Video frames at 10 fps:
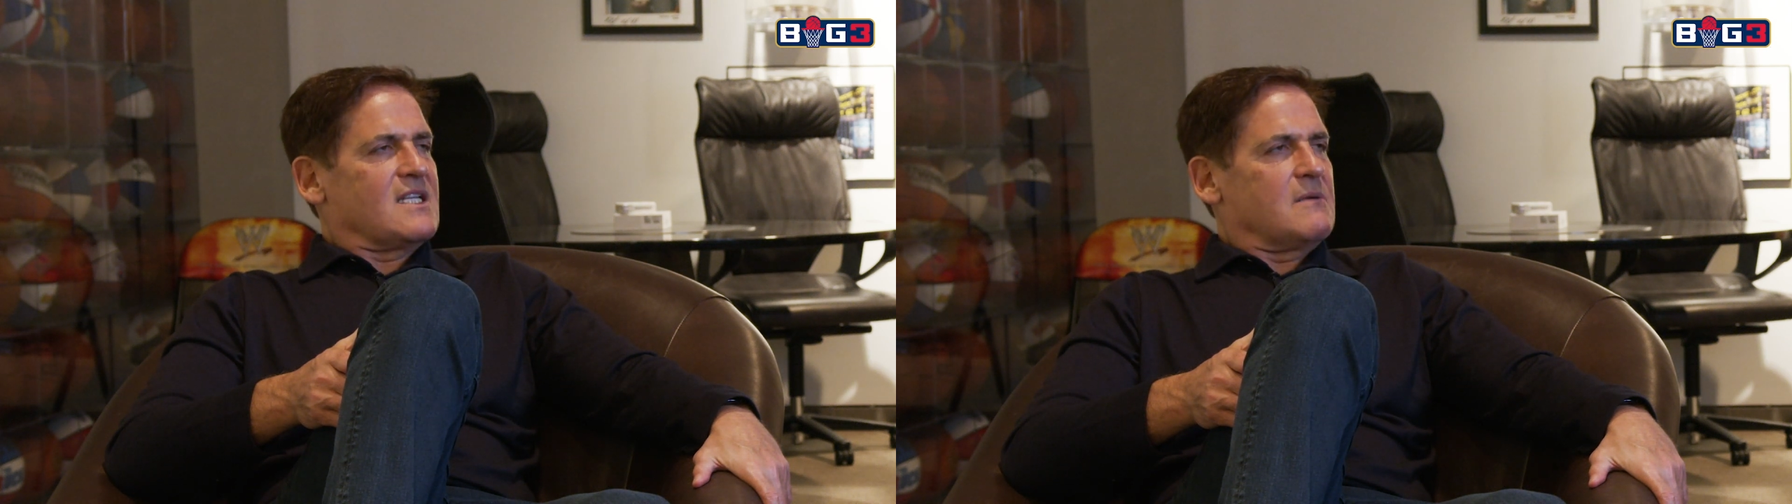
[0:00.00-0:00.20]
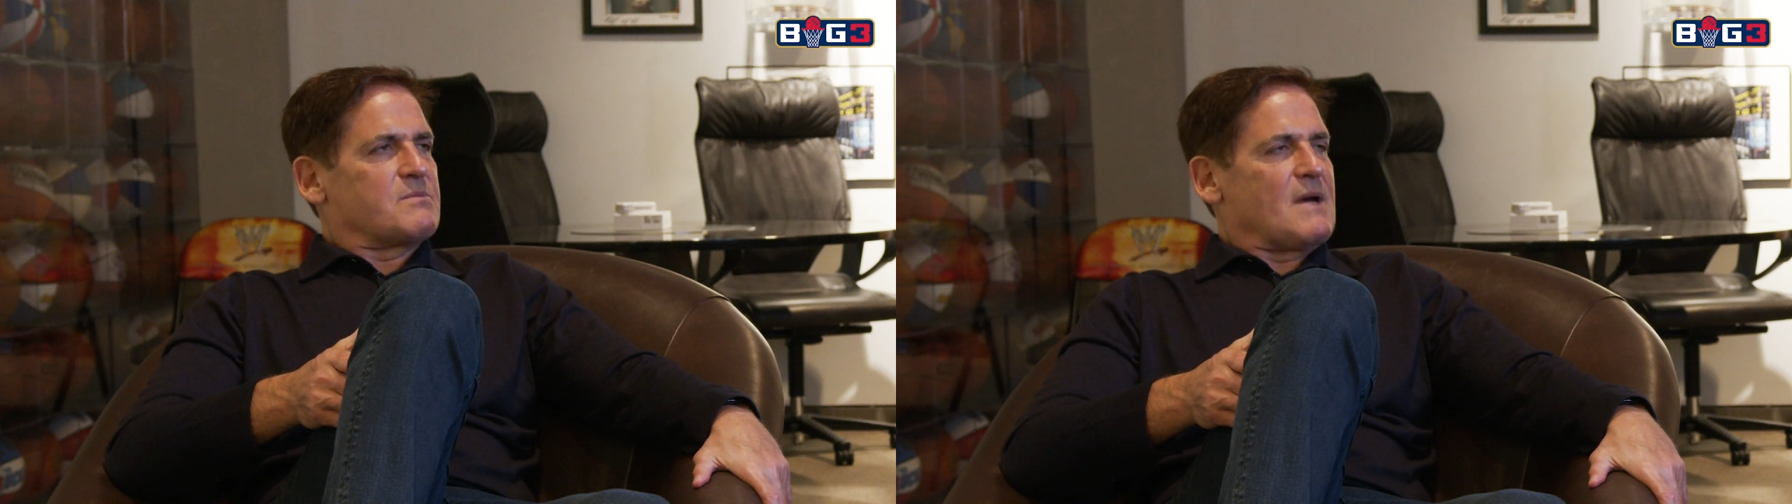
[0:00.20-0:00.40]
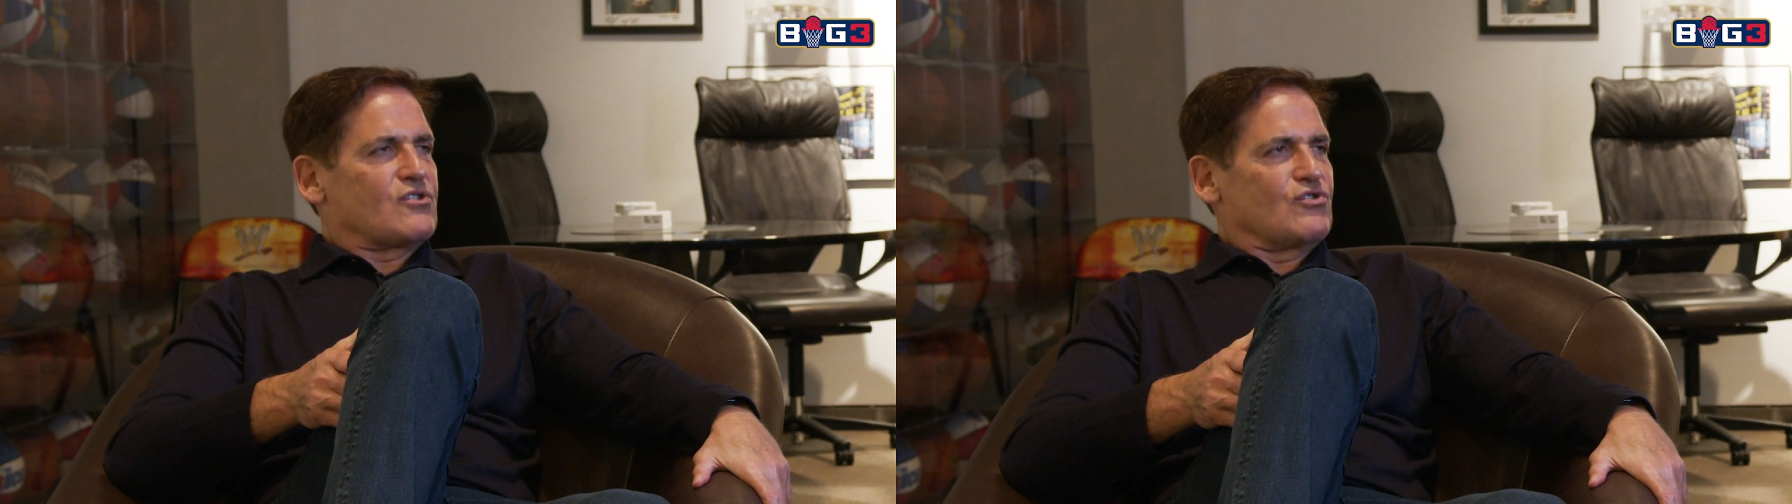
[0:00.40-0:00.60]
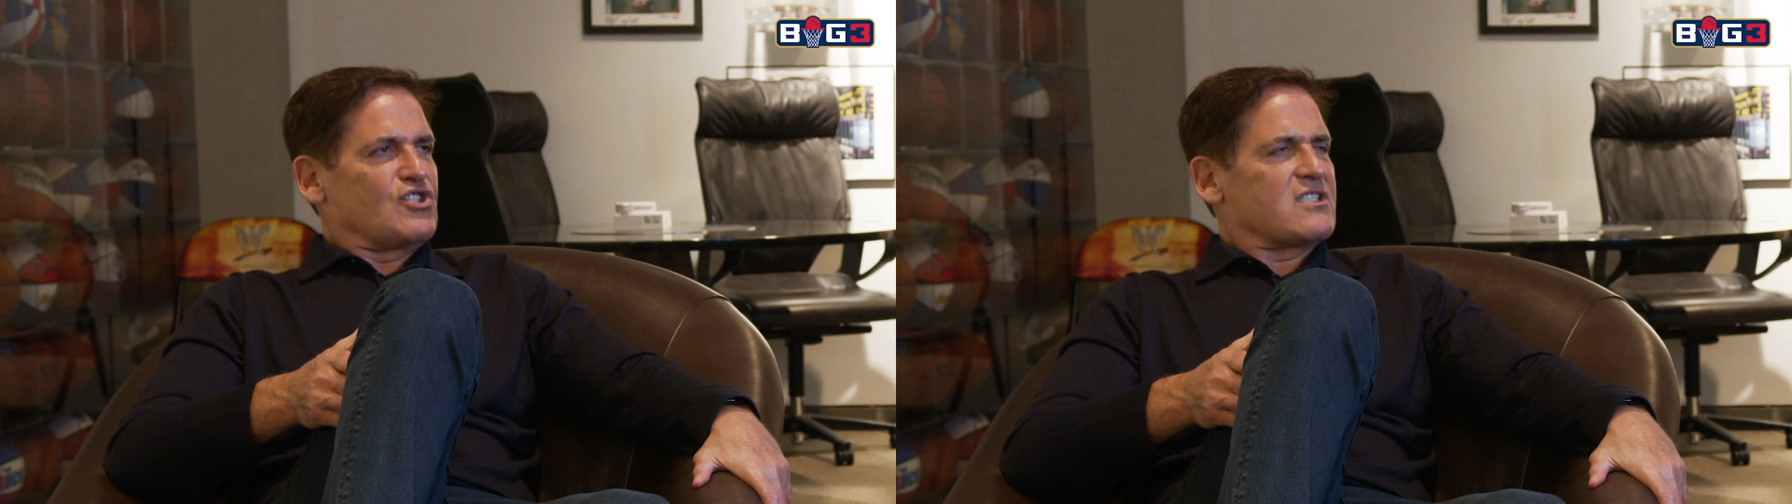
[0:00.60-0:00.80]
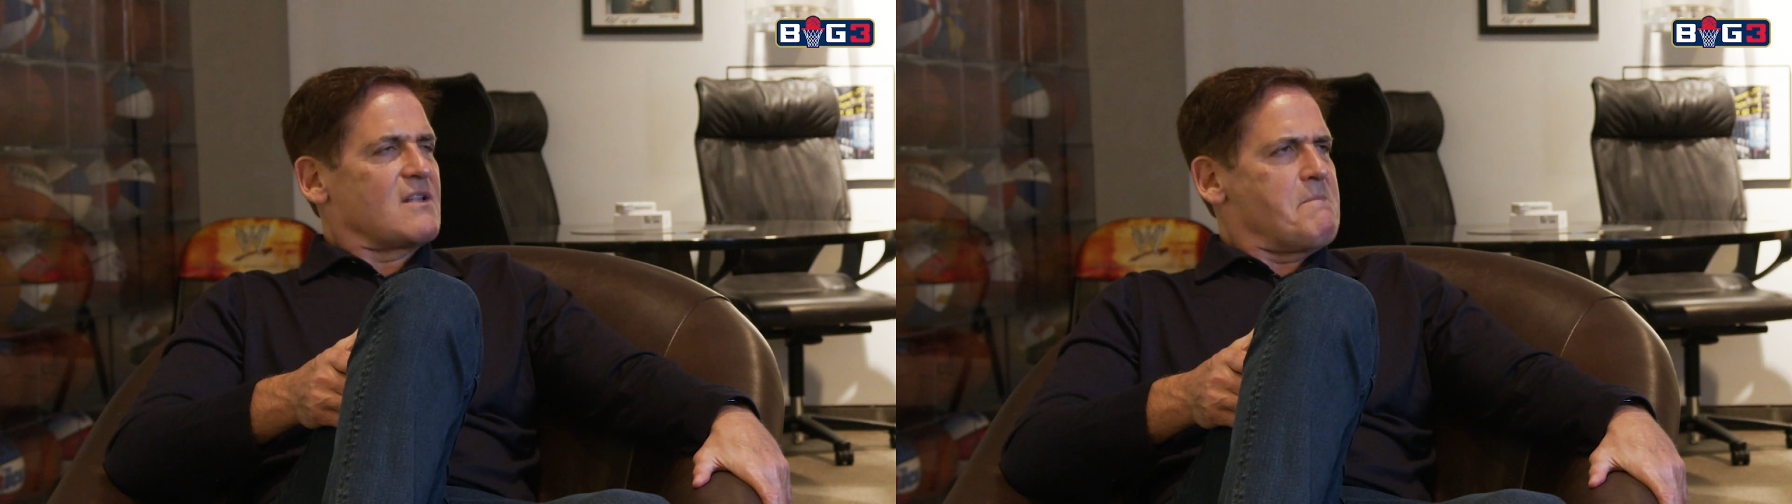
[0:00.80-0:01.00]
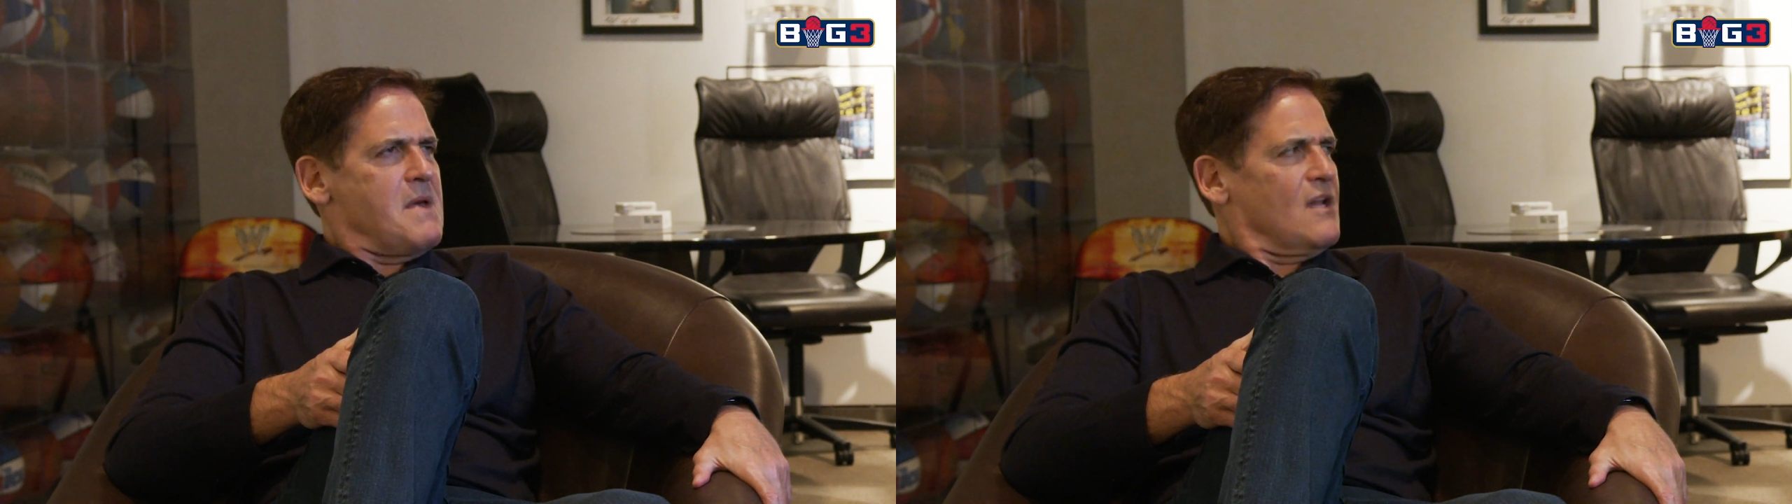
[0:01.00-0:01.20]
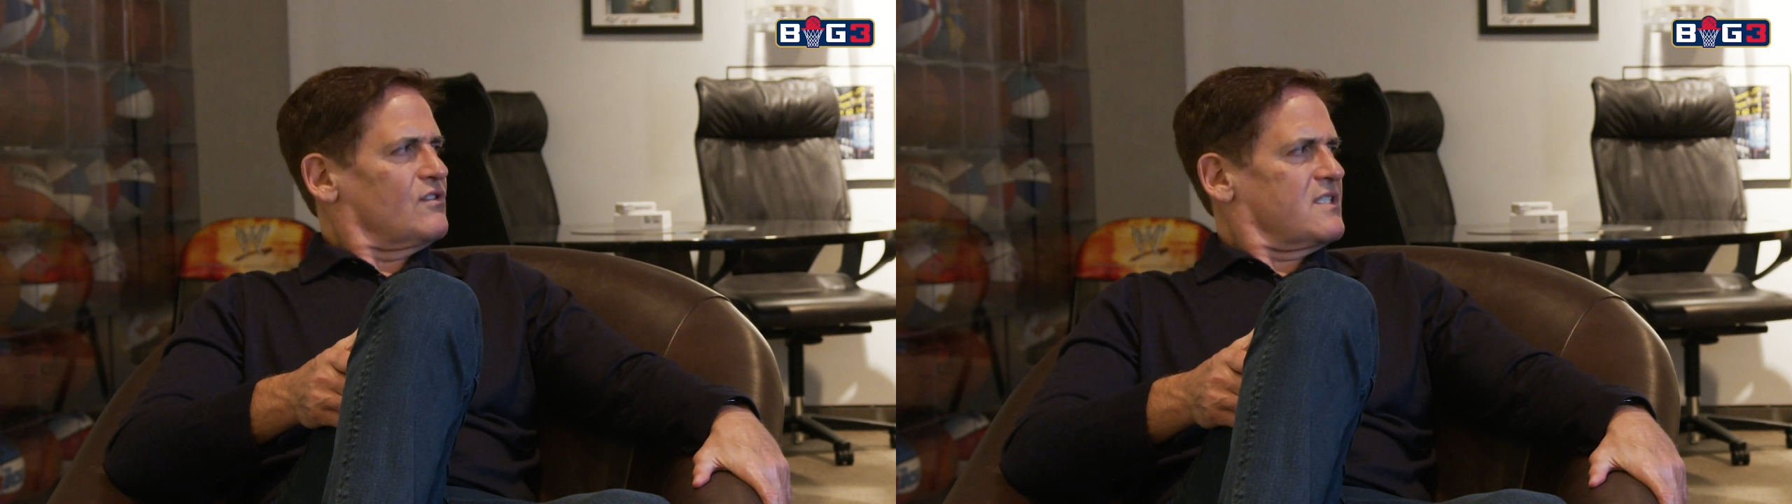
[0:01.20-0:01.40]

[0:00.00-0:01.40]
team special, just the mental